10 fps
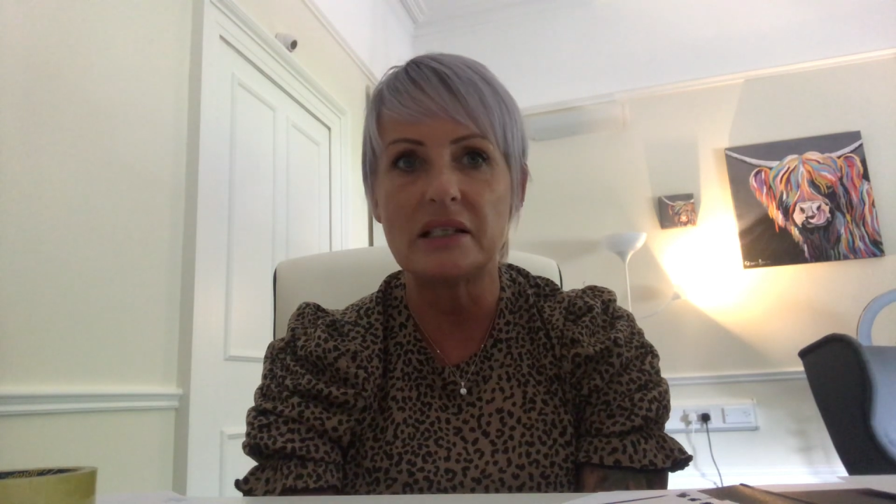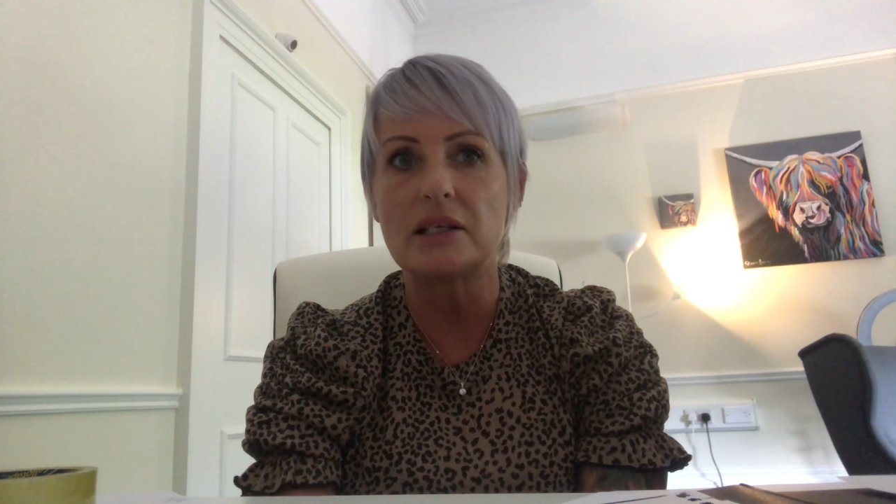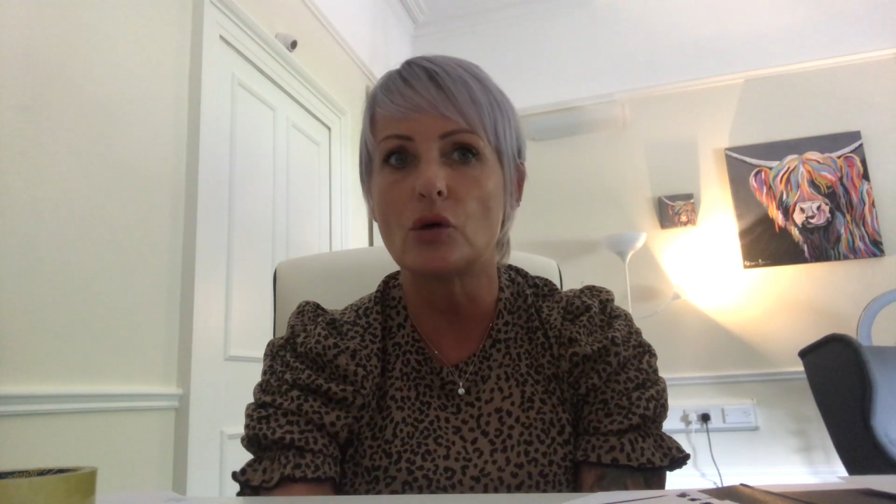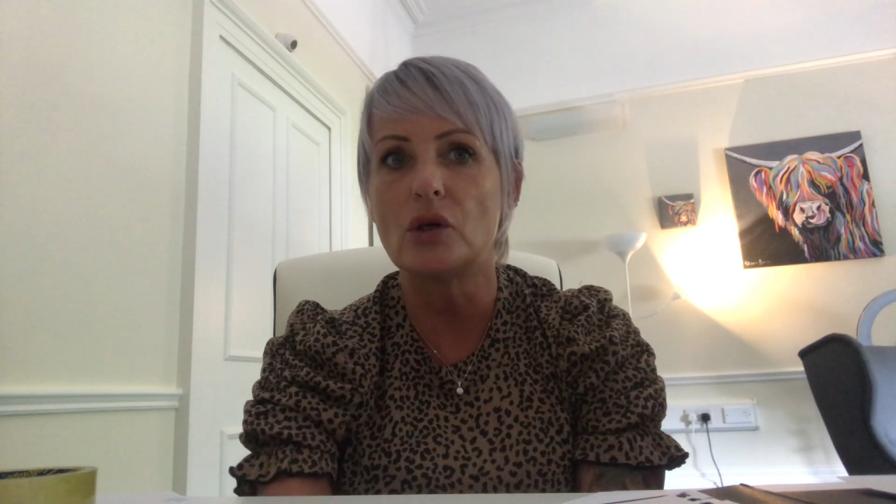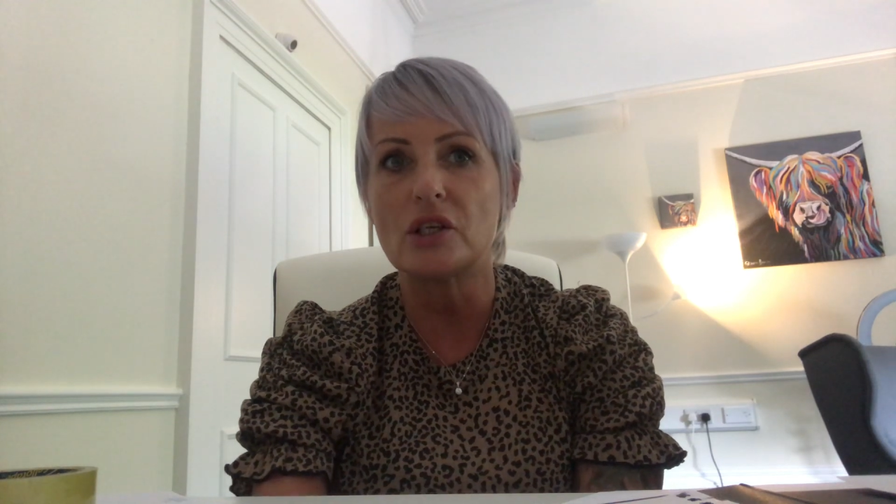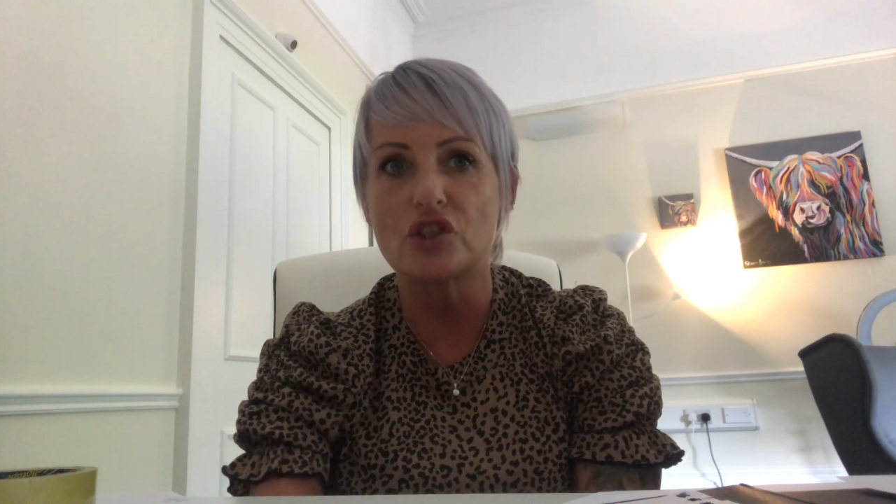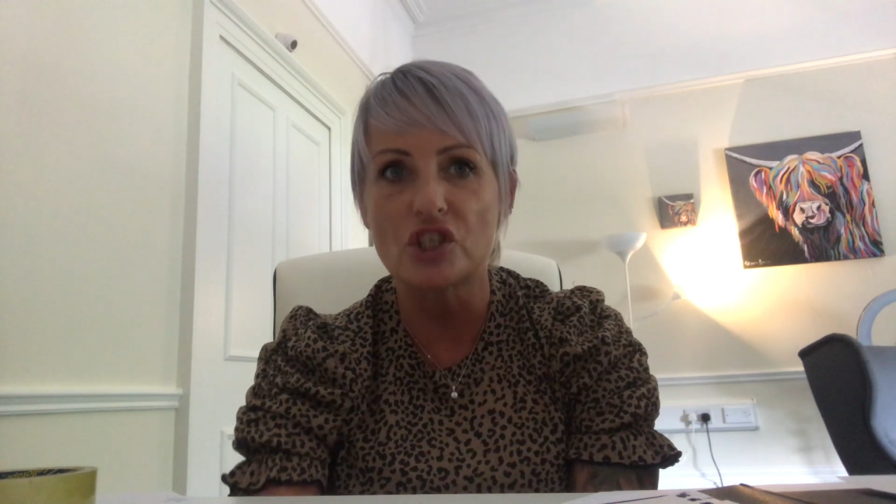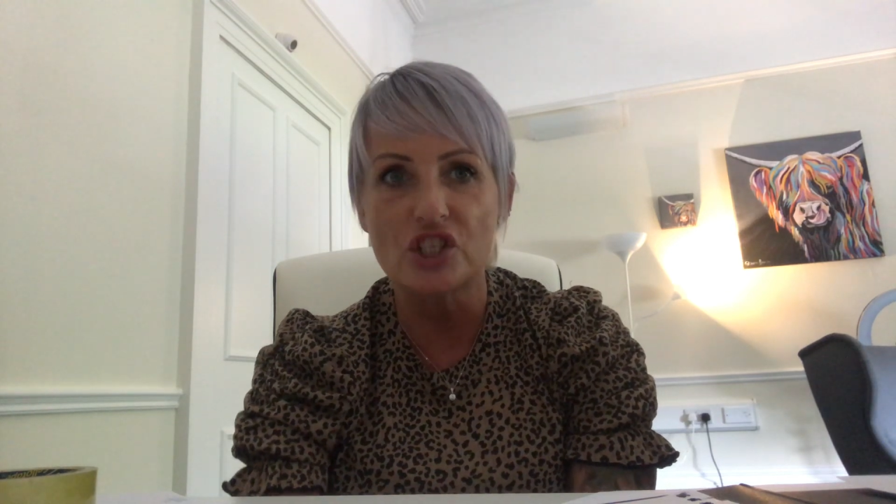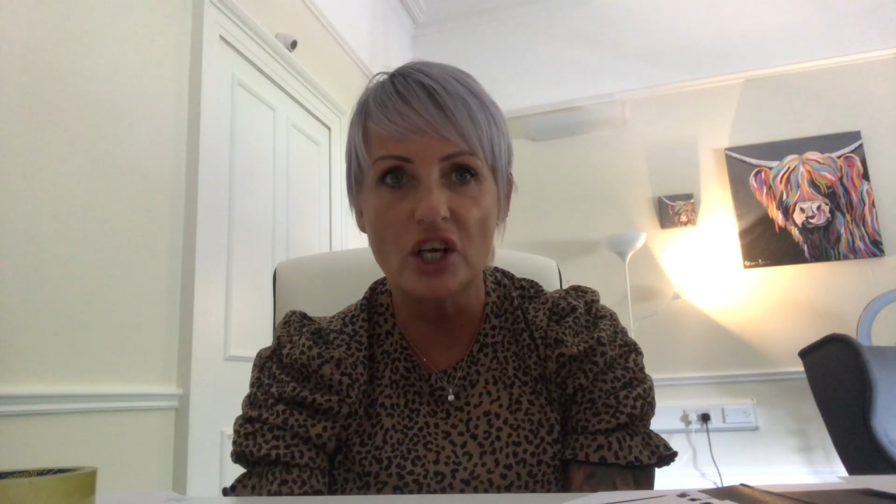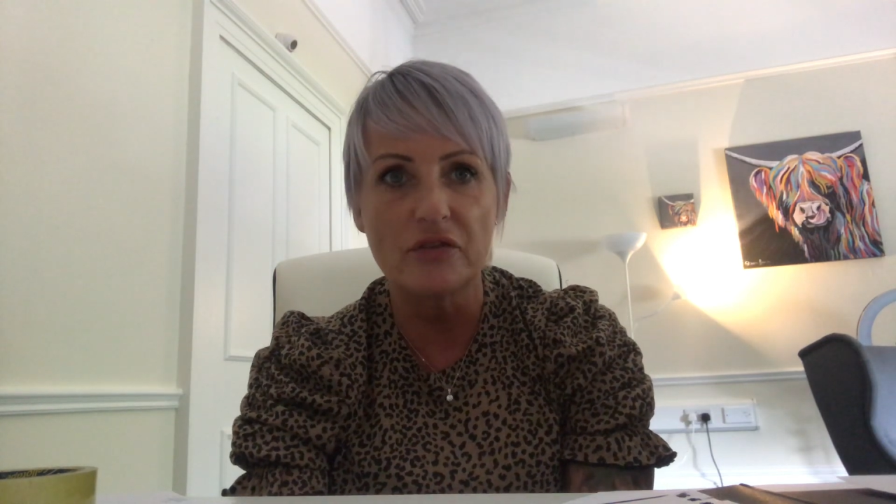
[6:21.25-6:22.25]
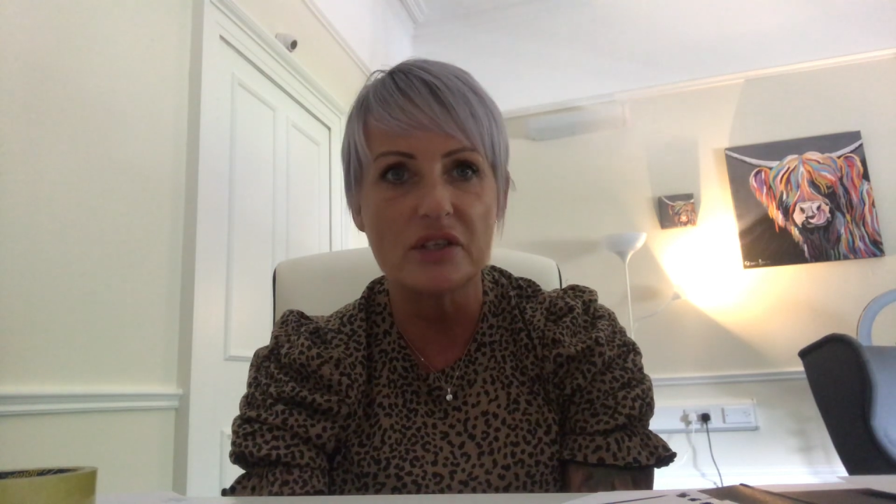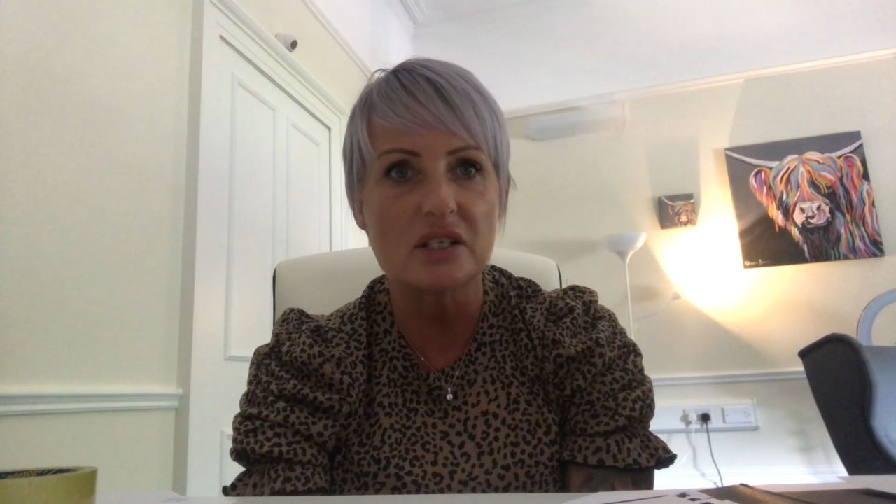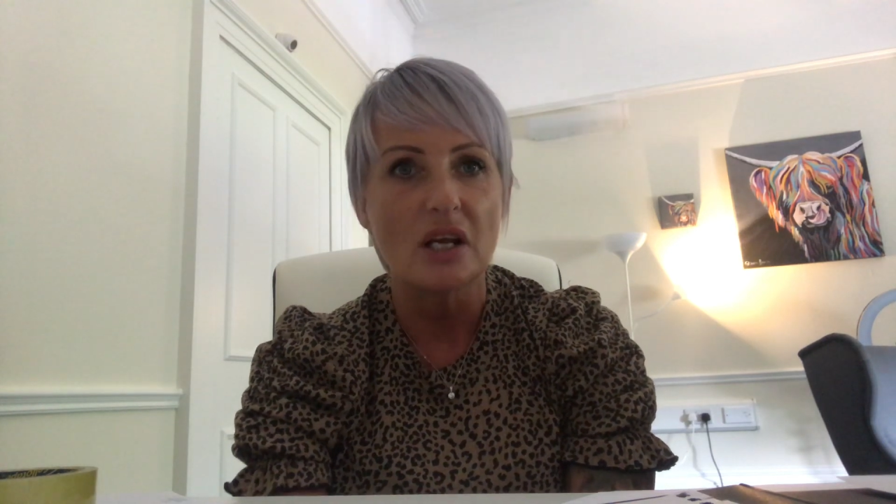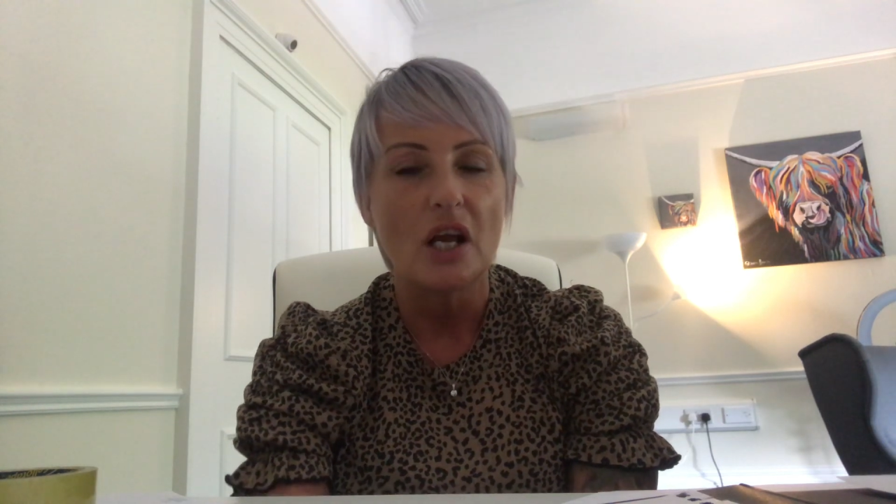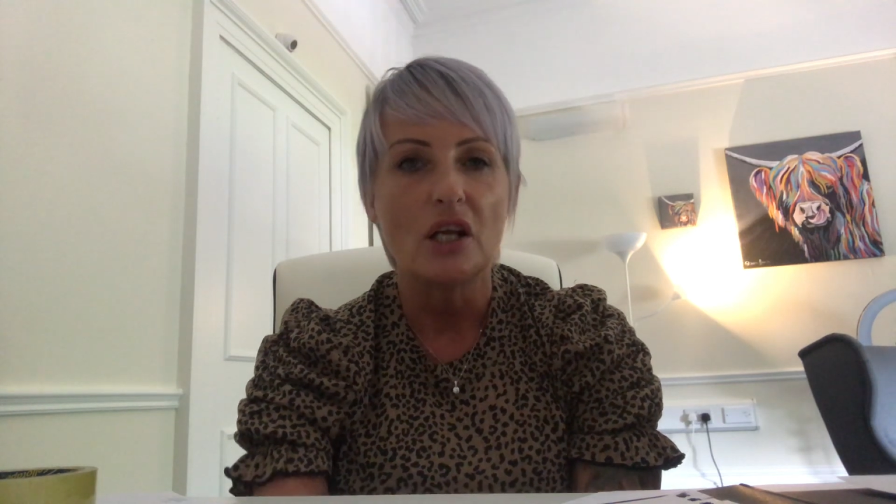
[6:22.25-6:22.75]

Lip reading: take on extra shifts,